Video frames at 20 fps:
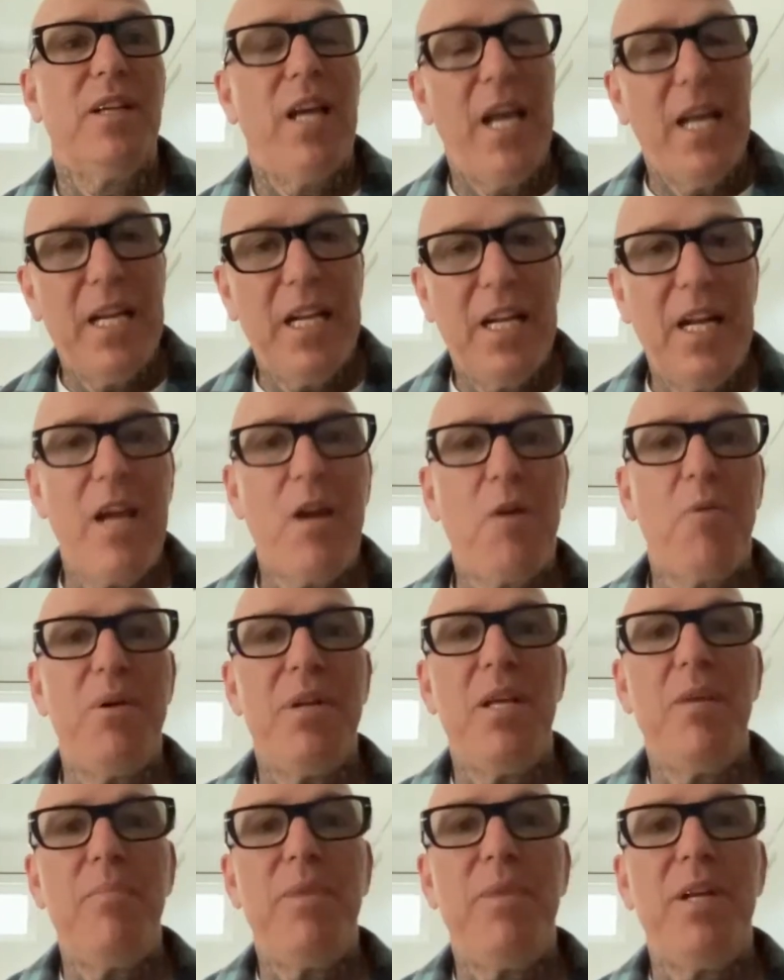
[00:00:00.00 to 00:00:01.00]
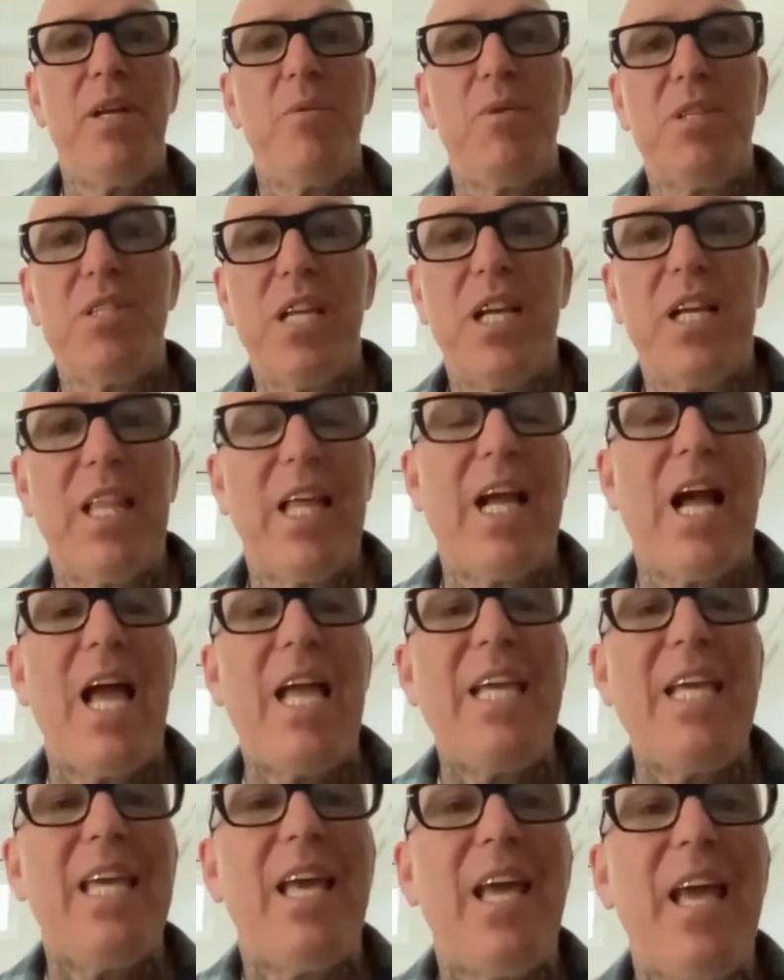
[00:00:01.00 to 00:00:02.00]
And in equanimity, we're saying, like,
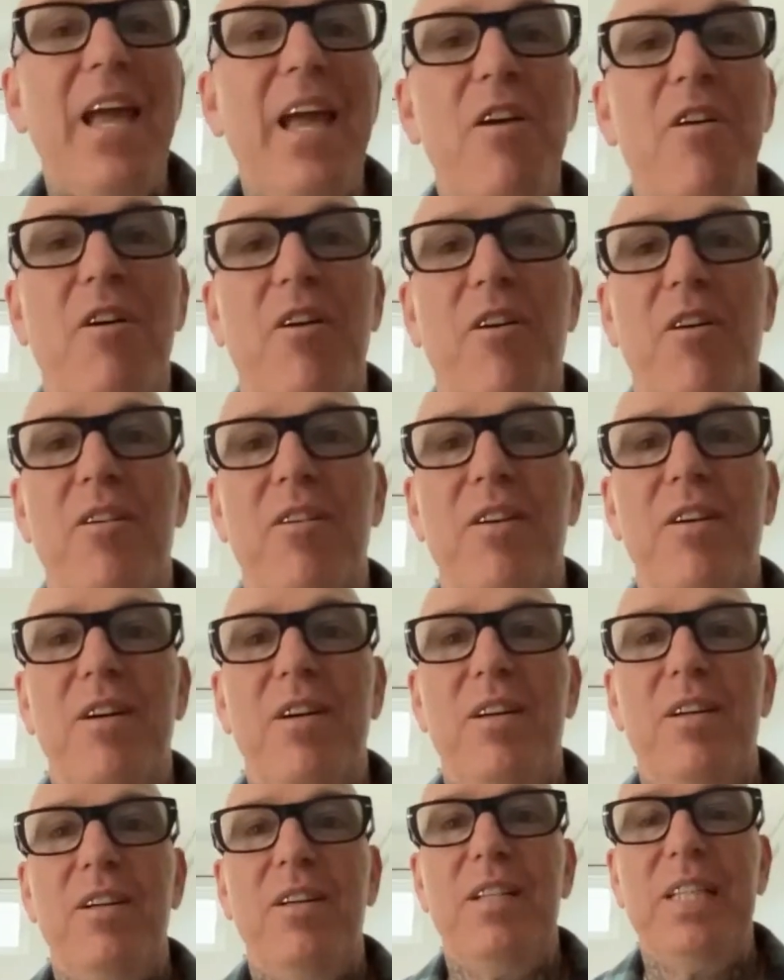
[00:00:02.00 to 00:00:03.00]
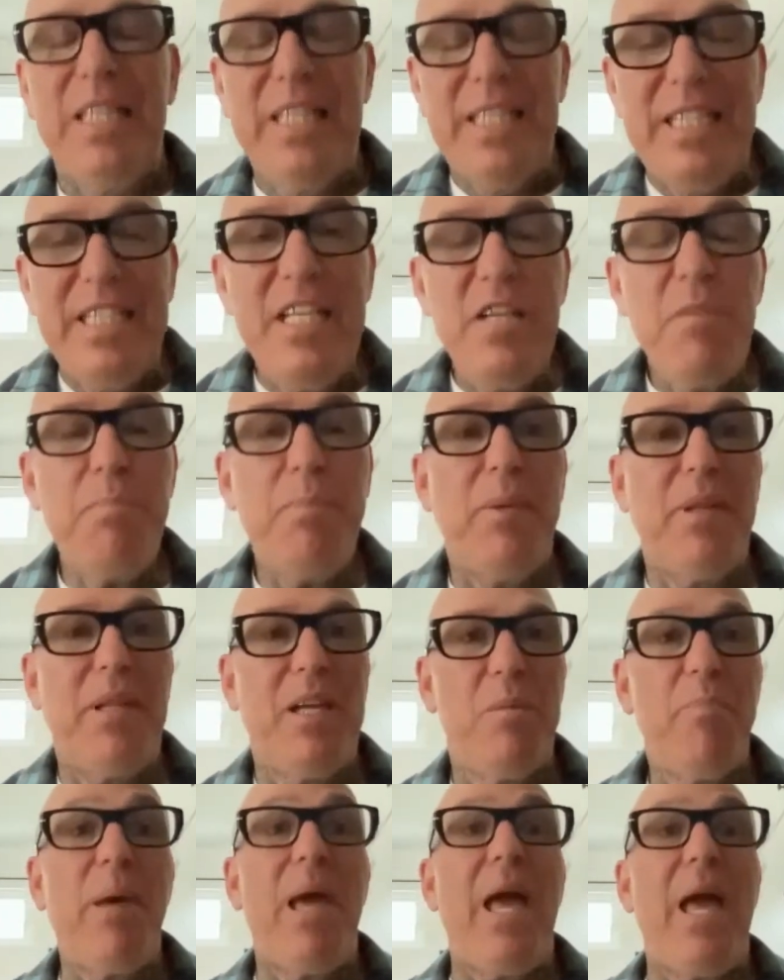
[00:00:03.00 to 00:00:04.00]
I care
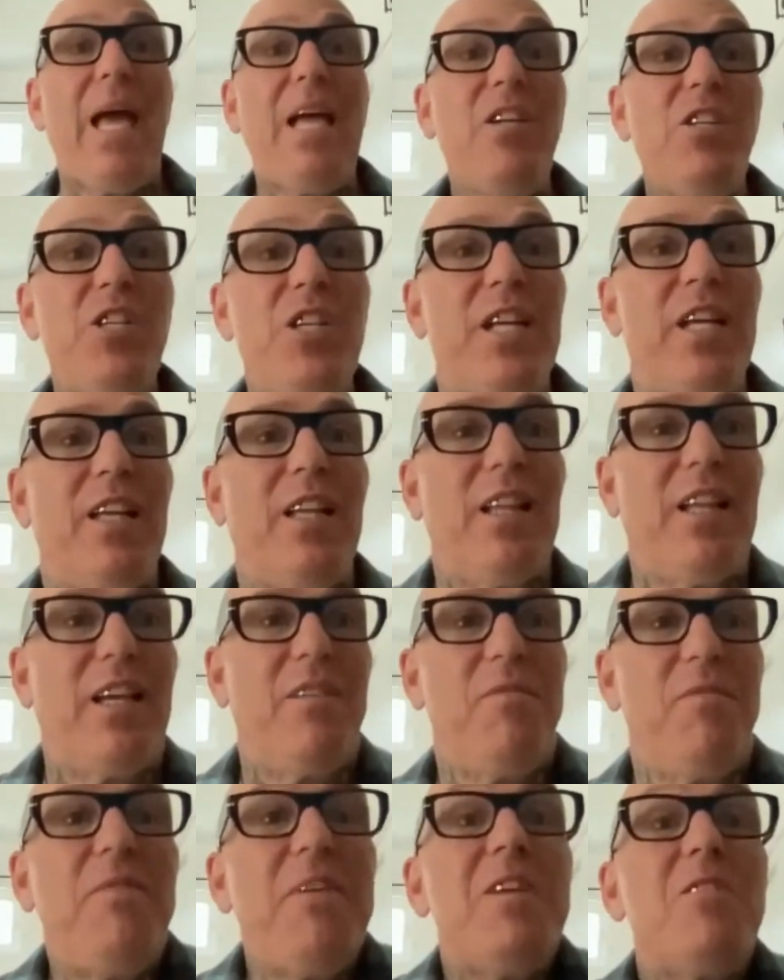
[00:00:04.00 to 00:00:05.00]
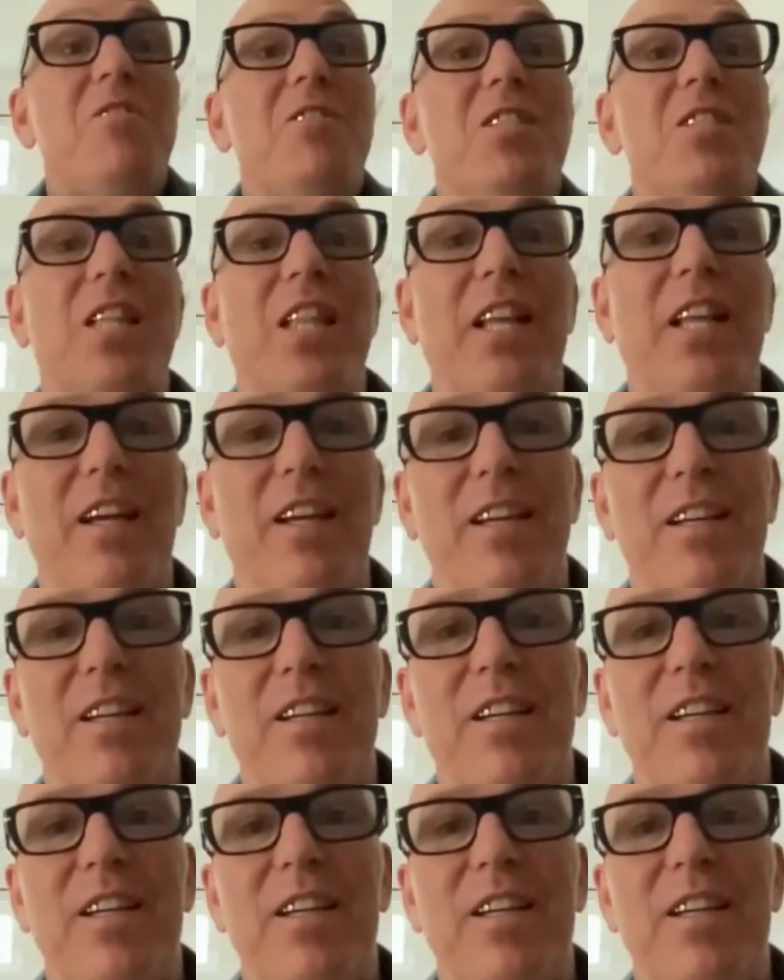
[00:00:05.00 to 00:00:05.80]
deeply, passionately, fiercely,